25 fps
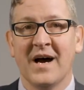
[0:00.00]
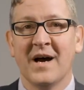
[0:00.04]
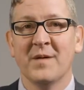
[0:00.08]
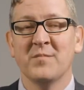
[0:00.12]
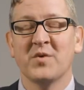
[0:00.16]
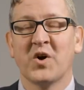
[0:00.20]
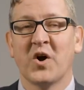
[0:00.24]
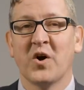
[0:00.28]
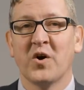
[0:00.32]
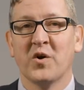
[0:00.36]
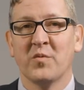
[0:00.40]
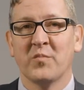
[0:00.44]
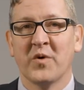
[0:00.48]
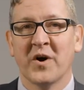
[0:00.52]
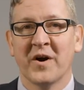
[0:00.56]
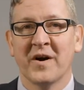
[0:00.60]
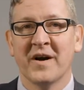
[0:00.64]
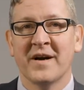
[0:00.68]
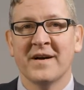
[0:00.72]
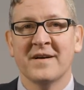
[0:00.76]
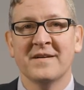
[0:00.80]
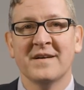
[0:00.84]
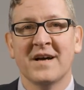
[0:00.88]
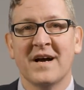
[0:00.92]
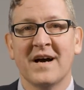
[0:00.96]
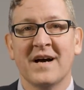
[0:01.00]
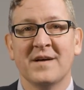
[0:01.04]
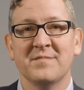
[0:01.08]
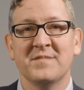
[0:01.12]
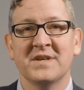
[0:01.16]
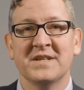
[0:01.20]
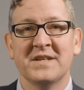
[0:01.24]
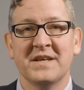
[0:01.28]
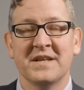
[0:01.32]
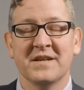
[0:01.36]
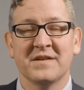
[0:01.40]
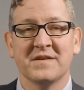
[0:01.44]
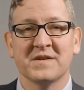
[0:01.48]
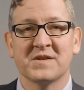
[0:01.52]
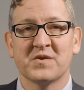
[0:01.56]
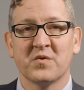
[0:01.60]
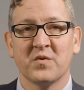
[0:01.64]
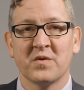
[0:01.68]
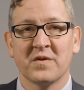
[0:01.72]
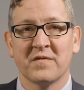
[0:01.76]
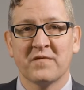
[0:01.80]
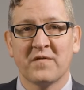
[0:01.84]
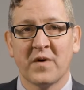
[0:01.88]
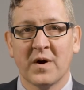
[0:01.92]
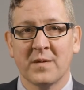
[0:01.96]
I'm Carlo Mara. I'm the Dean of the
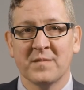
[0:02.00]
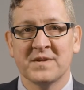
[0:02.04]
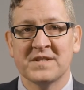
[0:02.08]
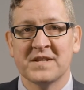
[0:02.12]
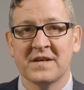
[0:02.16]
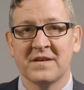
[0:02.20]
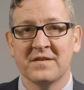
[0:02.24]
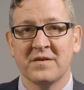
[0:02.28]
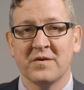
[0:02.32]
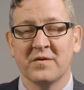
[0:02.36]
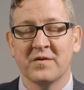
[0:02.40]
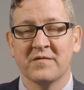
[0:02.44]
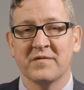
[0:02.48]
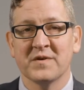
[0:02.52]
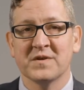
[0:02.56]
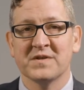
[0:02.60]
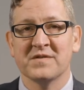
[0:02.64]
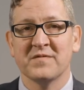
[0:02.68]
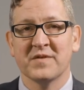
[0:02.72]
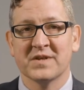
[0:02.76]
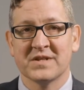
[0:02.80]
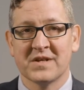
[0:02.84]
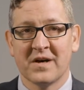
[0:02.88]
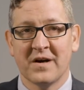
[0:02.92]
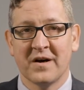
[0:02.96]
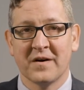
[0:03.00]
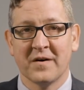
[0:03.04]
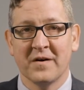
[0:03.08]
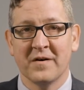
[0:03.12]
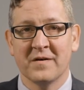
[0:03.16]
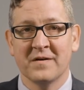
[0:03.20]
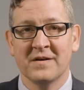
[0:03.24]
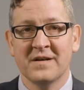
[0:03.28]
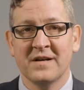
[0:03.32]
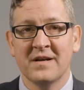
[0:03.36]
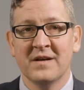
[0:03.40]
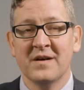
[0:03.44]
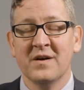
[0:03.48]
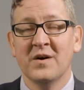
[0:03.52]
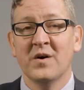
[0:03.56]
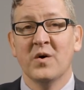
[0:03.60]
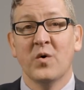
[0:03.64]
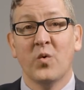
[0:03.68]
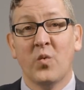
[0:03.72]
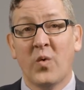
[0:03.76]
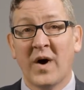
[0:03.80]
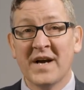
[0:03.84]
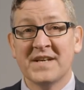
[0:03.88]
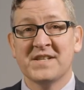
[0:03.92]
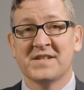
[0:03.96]
School of Pharmacy at the University of Otago.
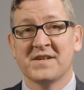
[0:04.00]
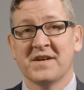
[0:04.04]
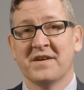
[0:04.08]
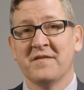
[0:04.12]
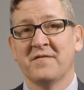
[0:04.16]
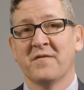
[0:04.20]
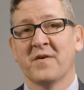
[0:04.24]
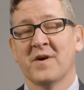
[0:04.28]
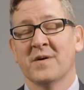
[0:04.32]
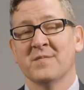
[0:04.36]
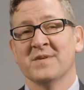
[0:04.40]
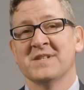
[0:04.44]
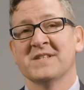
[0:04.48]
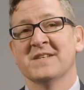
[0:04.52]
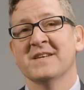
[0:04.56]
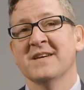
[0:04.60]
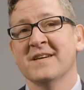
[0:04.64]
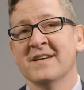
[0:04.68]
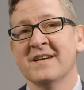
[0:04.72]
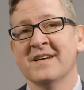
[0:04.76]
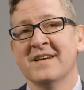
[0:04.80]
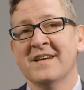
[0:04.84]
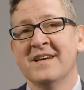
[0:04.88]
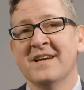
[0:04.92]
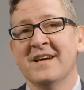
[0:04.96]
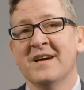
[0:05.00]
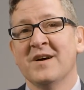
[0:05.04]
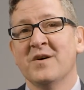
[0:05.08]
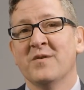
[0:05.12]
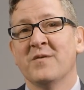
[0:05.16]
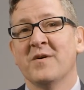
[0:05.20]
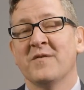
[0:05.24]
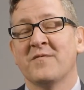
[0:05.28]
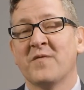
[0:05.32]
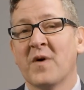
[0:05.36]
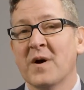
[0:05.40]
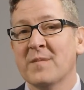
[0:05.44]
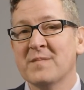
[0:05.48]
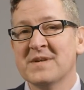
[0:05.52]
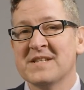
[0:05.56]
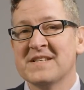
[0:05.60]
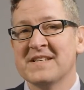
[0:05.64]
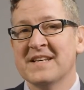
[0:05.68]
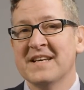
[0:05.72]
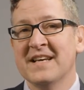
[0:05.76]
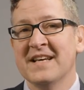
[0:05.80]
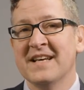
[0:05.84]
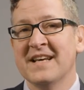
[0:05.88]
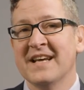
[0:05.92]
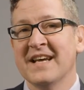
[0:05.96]
Why study pharmacy? Well,
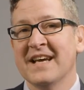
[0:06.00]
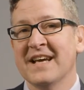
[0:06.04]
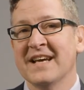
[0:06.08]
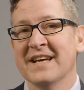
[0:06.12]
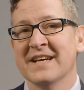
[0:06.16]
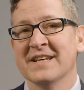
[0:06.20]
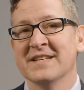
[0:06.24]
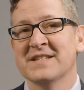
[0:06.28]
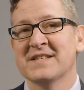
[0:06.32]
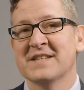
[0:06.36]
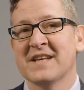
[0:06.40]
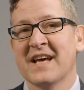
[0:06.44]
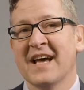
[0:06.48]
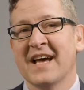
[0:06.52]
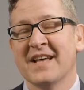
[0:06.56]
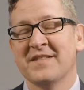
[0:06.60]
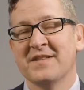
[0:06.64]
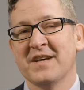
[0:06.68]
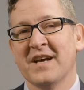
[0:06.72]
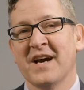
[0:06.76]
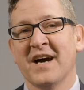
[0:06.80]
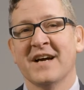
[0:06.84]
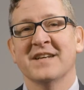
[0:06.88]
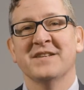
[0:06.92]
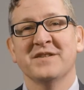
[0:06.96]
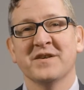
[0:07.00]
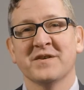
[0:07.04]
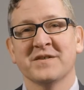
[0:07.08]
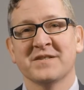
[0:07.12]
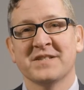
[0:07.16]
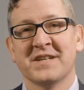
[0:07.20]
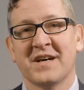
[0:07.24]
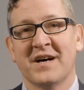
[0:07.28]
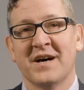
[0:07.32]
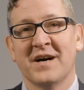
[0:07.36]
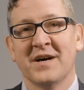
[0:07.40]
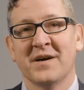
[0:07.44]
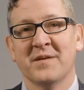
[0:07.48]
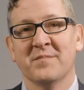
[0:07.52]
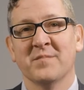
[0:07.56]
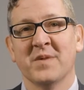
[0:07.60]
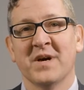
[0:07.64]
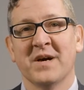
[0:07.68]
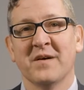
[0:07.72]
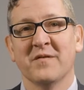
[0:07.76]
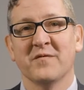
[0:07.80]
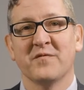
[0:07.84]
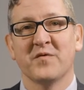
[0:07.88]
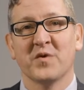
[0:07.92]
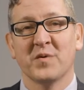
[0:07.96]
pharmacy is at the ideal time
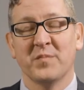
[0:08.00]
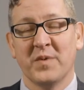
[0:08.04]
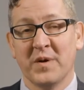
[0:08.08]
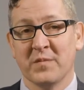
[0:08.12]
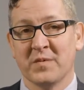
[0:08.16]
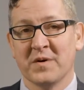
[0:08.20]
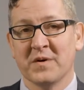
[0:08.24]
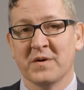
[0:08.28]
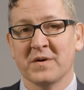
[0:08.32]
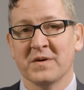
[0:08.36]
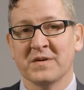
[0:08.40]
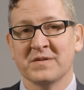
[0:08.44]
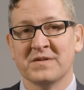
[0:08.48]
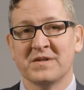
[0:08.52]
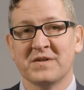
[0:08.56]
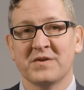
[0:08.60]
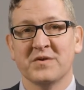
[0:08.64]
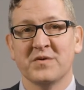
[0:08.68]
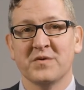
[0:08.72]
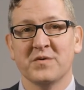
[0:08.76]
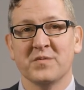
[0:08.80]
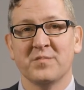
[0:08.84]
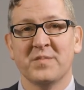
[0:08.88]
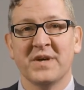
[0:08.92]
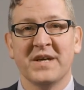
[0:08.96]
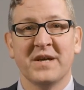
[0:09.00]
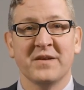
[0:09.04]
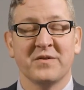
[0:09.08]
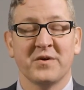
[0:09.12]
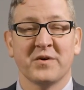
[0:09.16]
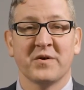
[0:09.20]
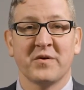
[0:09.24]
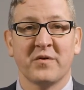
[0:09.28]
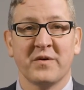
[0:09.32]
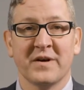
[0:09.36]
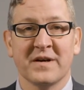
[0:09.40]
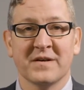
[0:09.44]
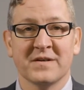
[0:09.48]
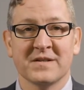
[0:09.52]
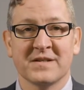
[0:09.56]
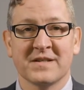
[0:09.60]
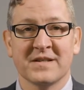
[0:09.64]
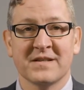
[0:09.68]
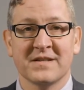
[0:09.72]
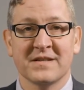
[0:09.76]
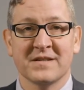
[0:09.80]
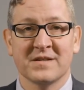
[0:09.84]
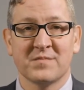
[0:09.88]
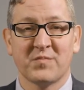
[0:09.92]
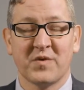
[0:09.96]
for people to begin their careers
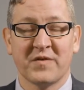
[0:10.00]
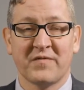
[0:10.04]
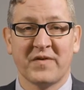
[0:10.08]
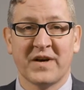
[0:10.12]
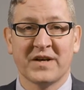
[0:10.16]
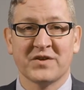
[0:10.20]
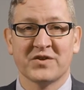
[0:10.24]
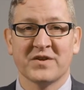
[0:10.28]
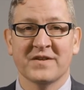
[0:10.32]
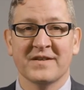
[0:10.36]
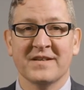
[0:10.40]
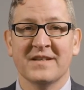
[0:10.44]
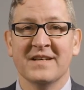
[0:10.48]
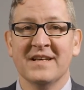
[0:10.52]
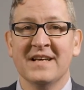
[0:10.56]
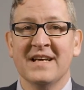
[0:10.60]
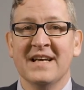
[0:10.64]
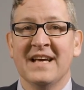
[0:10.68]
in this profession.